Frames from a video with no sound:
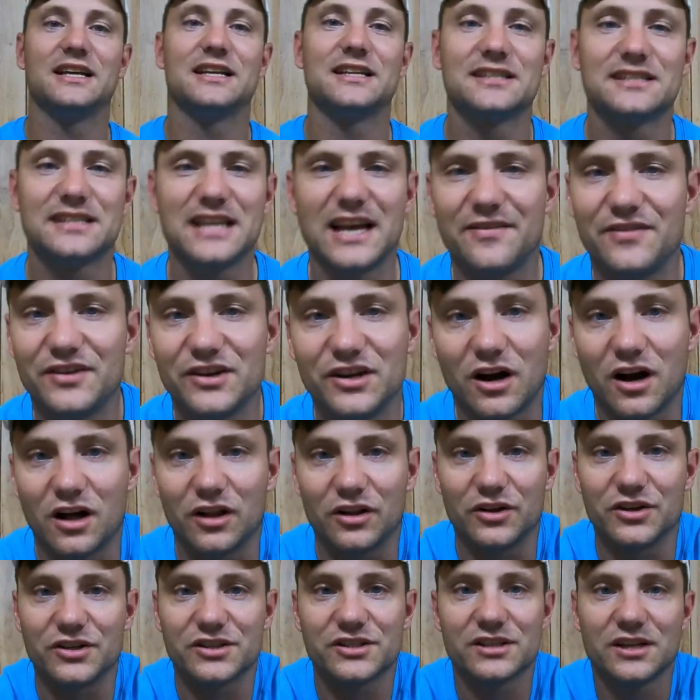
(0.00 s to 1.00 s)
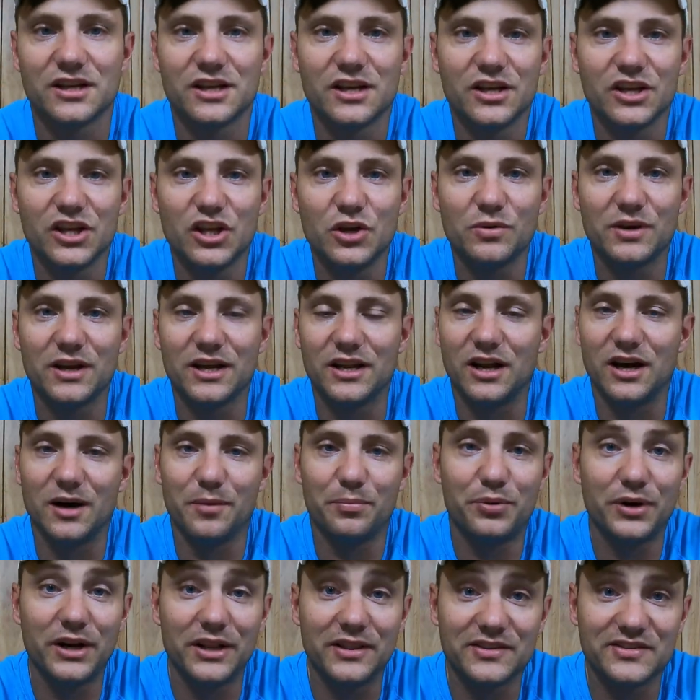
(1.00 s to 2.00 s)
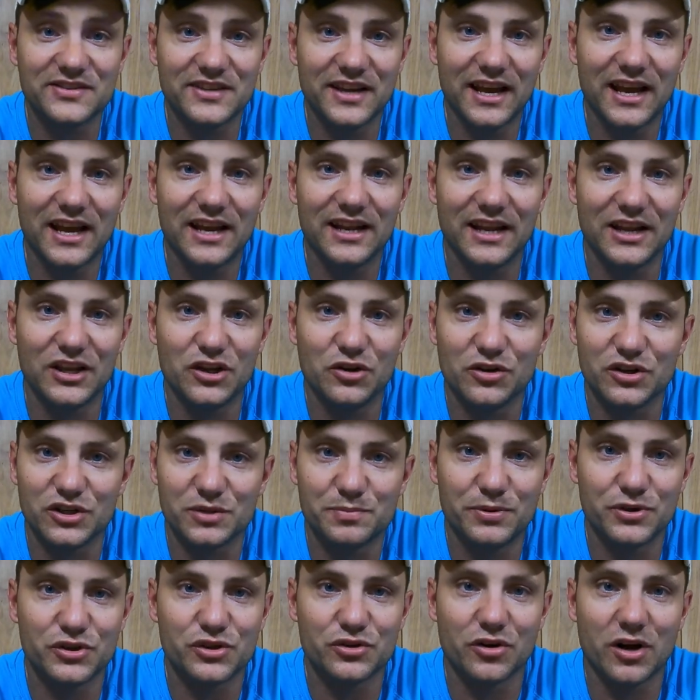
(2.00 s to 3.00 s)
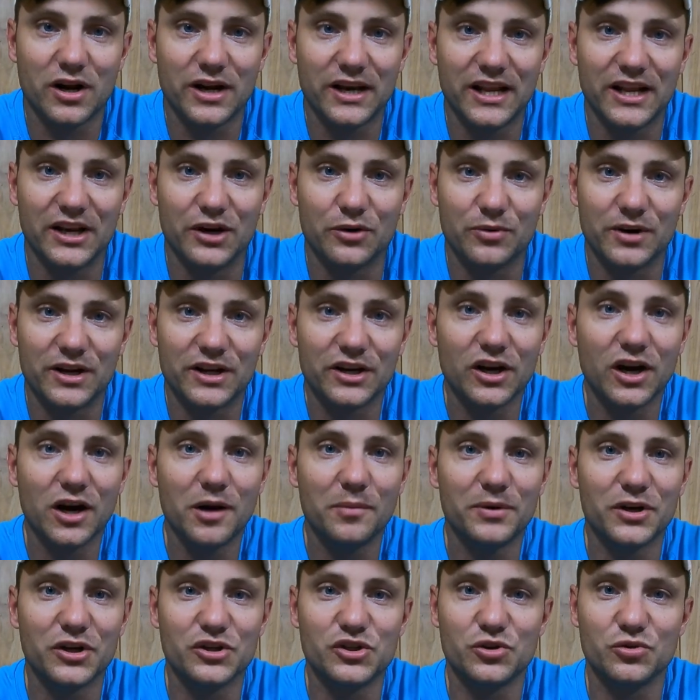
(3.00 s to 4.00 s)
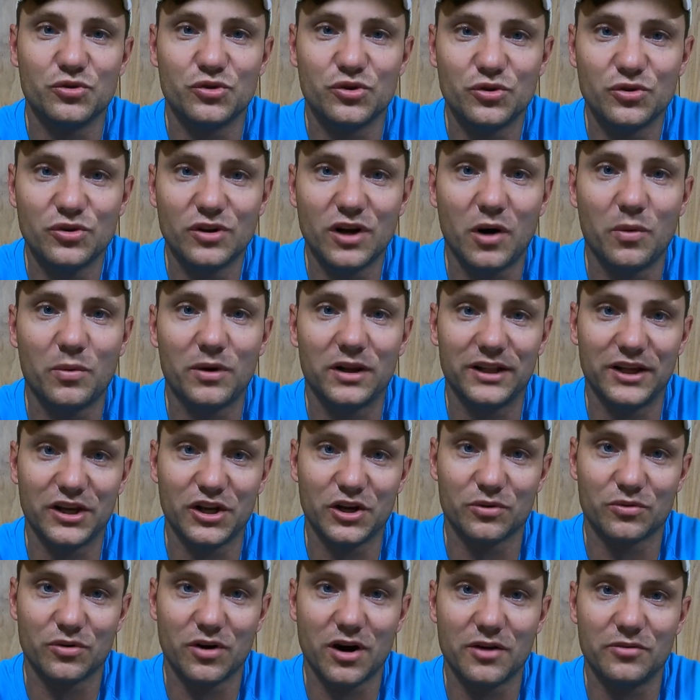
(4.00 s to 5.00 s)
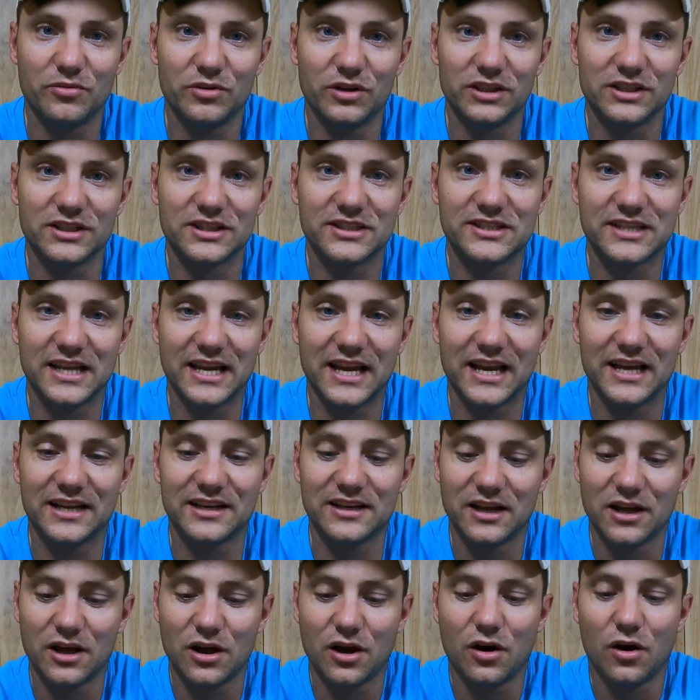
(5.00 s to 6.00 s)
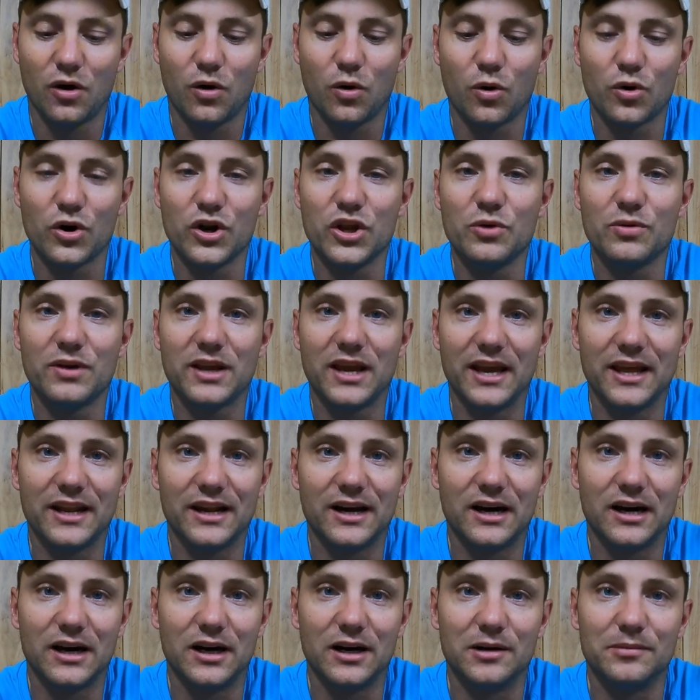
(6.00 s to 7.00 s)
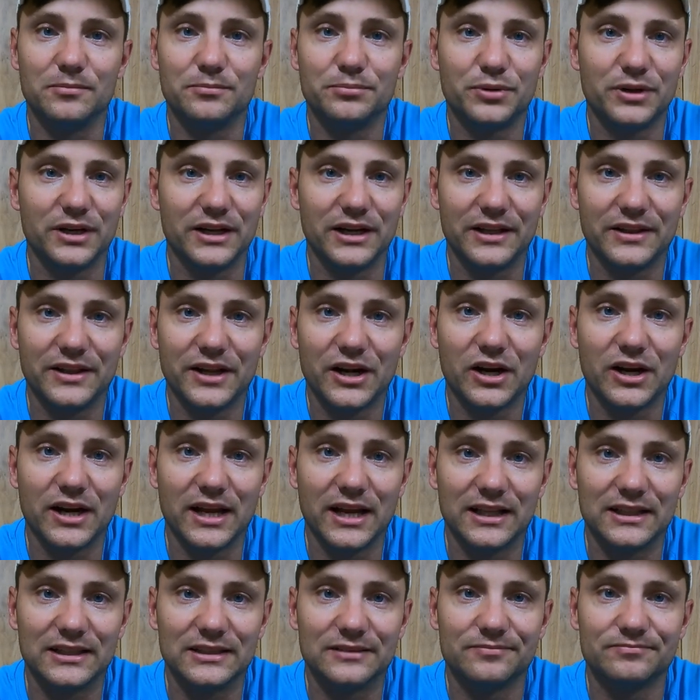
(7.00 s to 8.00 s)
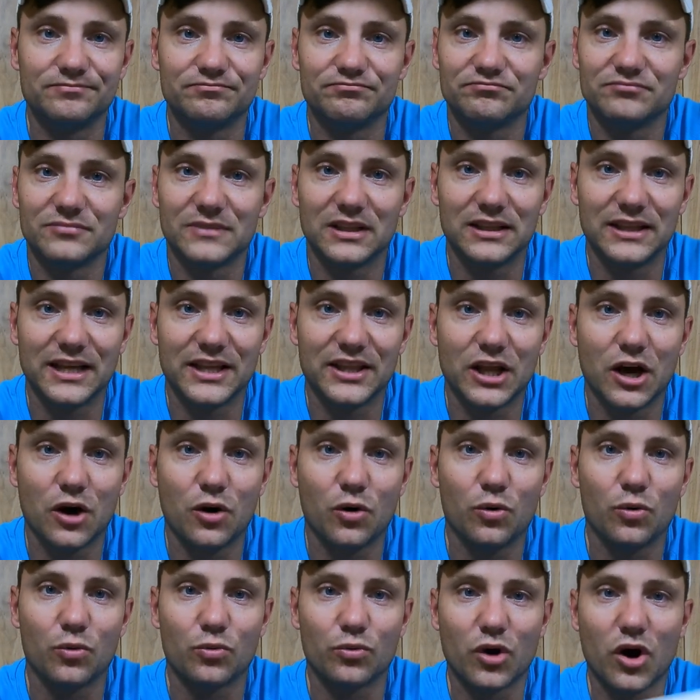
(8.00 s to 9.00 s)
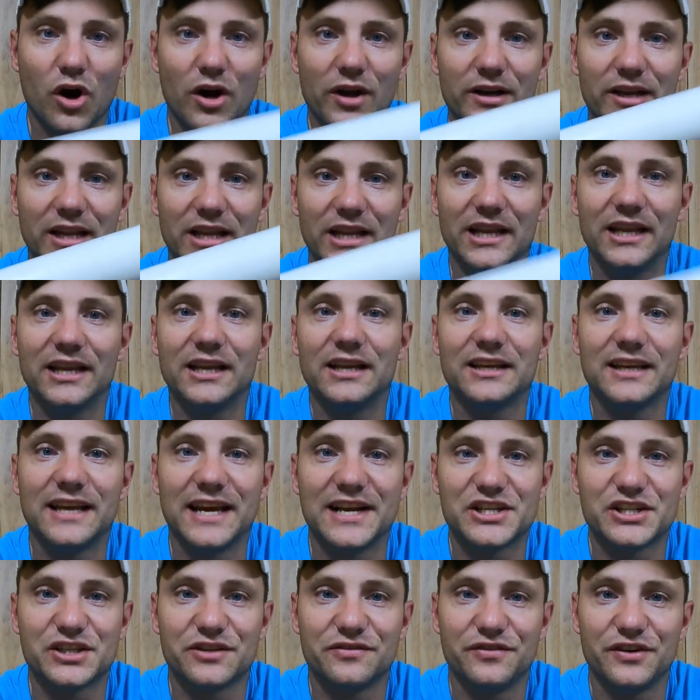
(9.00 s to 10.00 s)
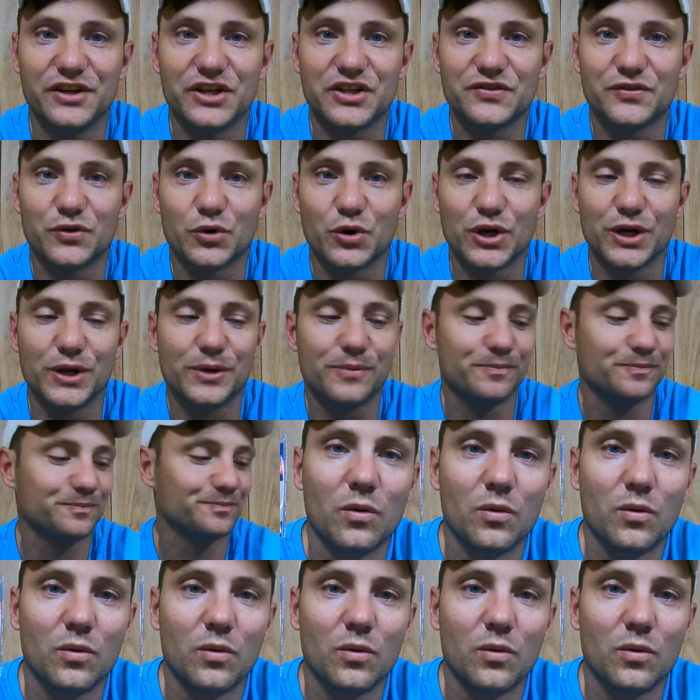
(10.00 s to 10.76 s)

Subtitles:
$7. You can put it in the sand and you can just put your rod in it to rig up, because you do not want to lay your rod and reel in the sand. Or you can put it in there and let old Rodney catch the fish for you.